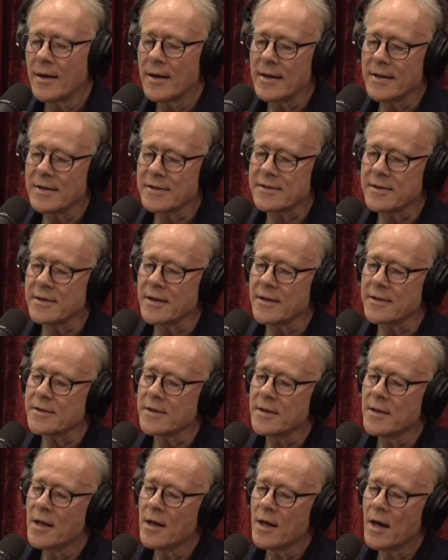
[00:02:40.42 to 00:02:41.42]
Is that
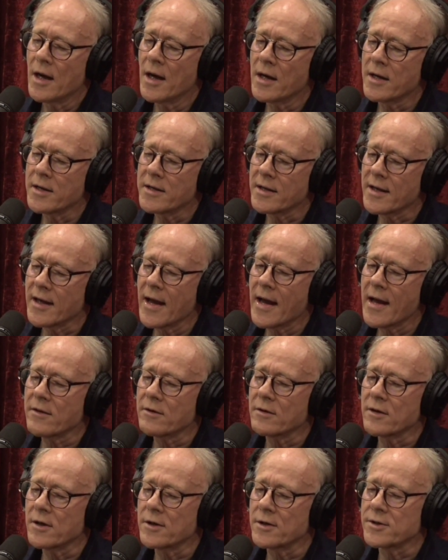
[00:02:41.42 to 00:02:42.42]

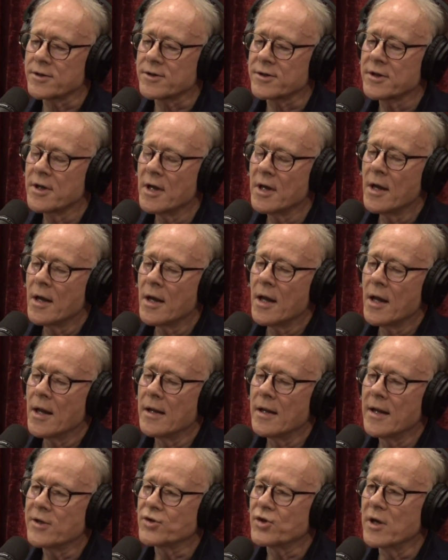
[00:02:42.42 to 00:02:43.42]
hunter-gatherers
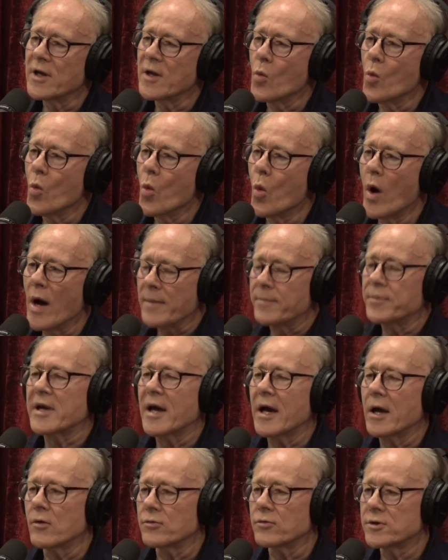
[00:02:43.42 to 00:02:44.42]
literally wiped
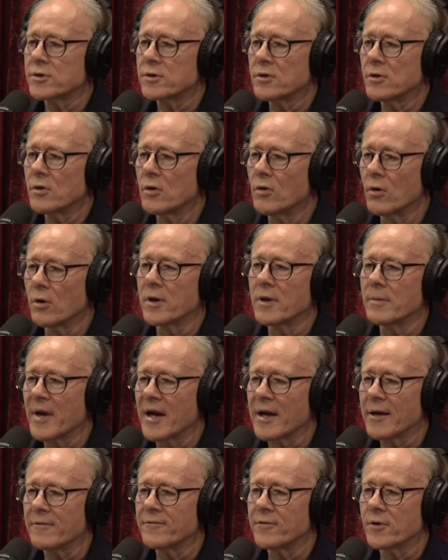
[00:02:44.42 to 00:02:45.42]
out all the
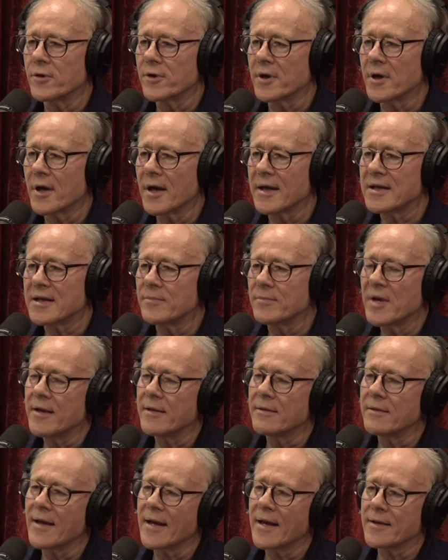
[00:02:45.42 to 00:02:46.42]
megafauna, and to me
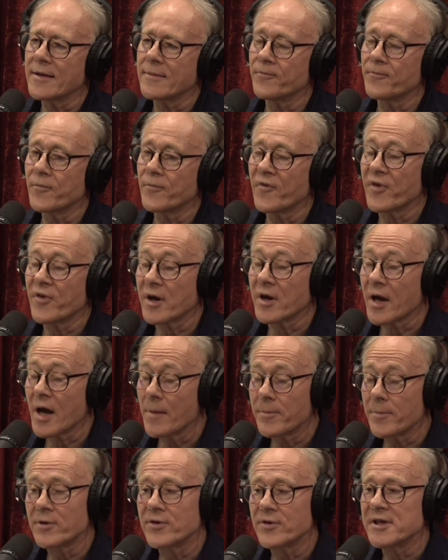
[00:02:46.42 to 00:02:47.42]
that, for a
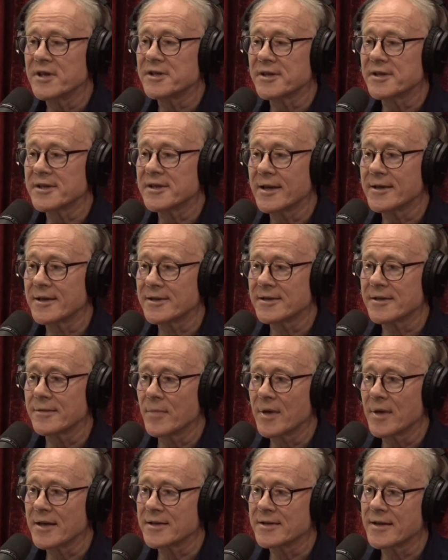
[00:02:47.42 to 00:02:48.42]
couple of reasons, that doesn't
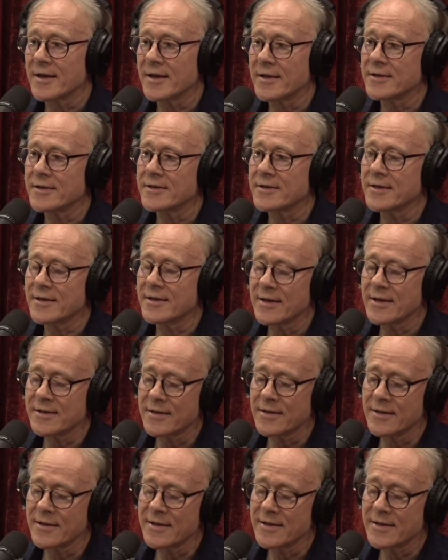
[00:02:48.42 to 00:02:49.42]
make sense. It
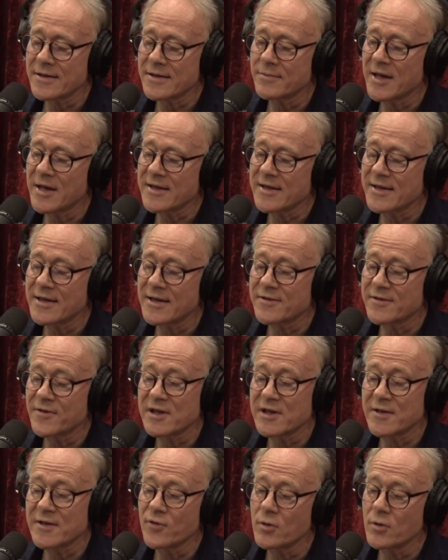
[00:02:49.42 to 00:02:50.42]
doesn't make sense,
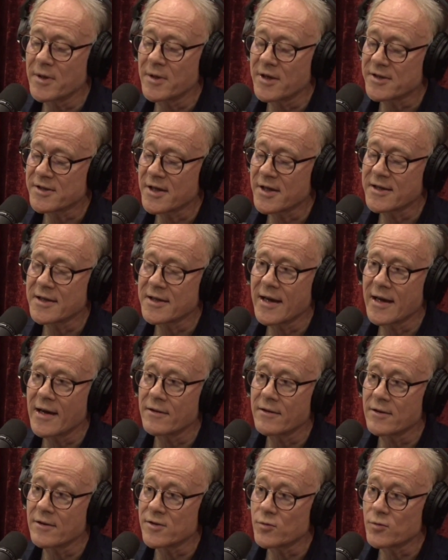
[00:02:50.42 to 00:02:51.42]
first of all, because
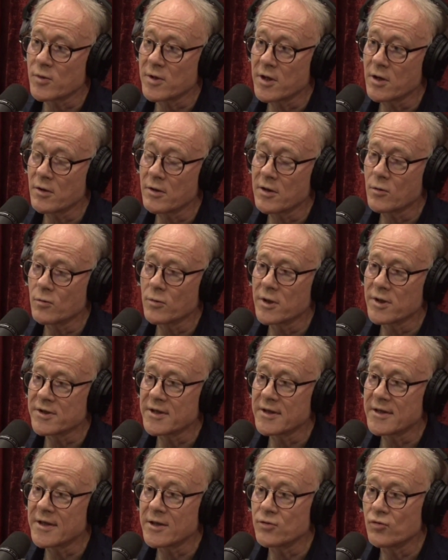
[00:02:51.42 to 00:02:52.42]
hunter-gatherers we know in the world
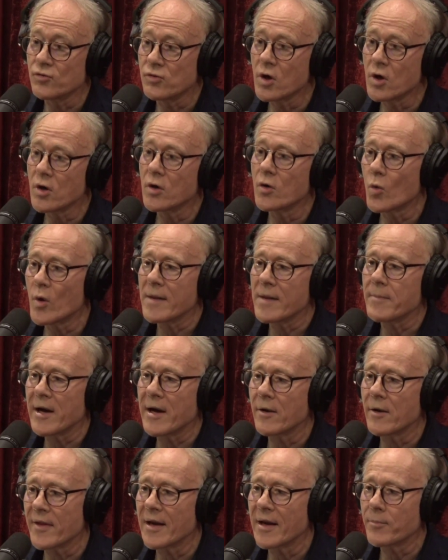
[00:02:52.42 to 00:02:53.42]
today do not wipe
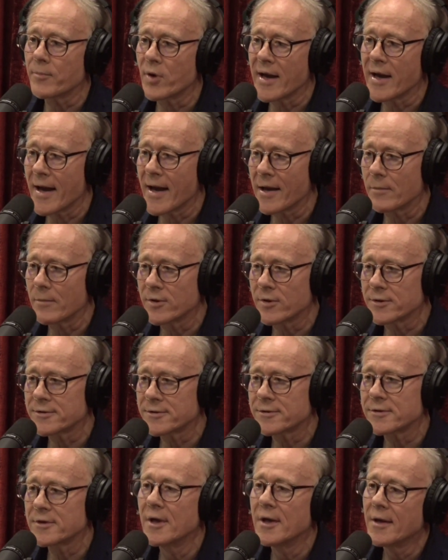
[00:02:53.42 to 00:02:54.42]
out their prey
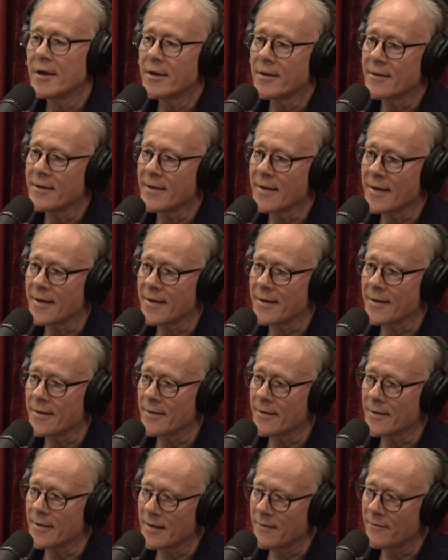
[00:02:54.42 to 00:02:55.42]
animals. They
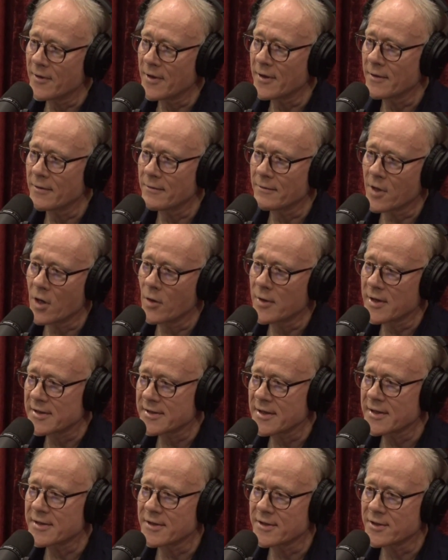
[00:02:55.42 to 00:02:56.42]
live in
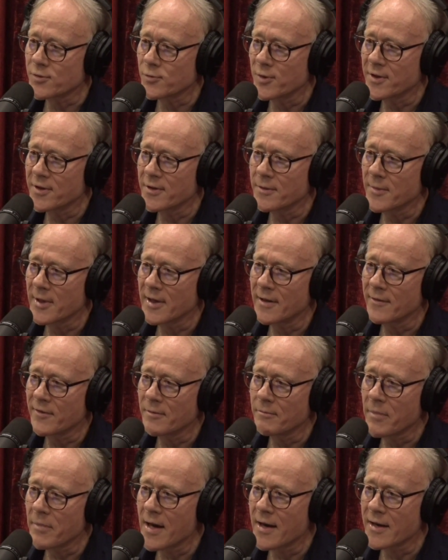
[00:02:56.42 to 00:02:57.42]
coexistence with them. They live
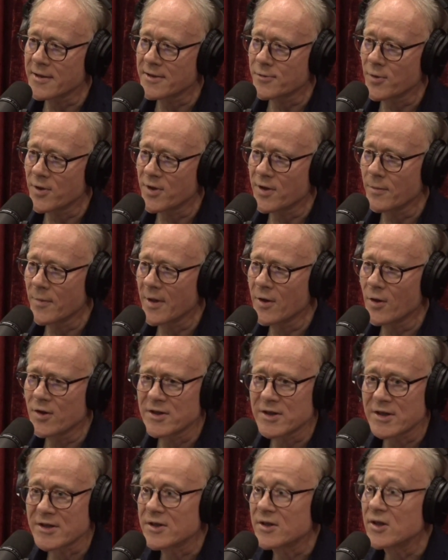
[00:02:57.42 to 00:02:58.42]
in balance with them. They don't
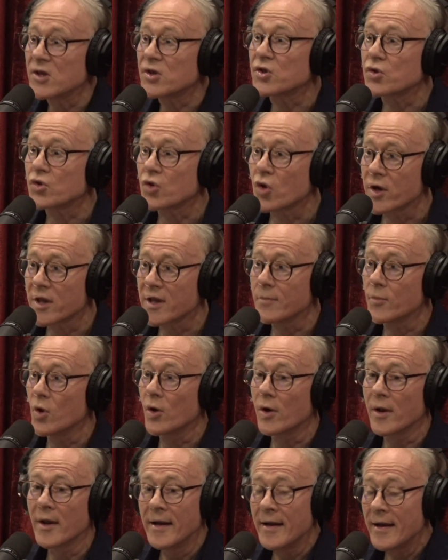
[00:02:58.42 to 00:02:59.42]
just destroy them
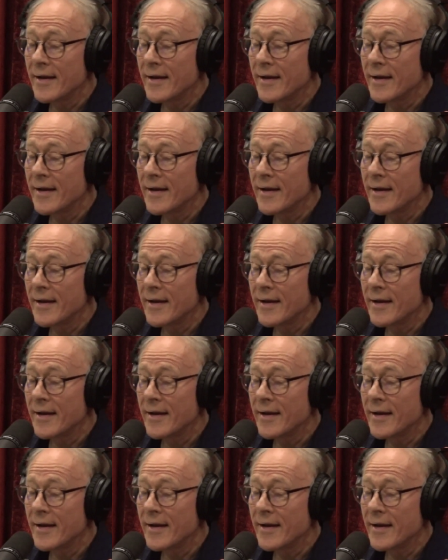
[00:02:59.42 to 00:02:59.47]
all.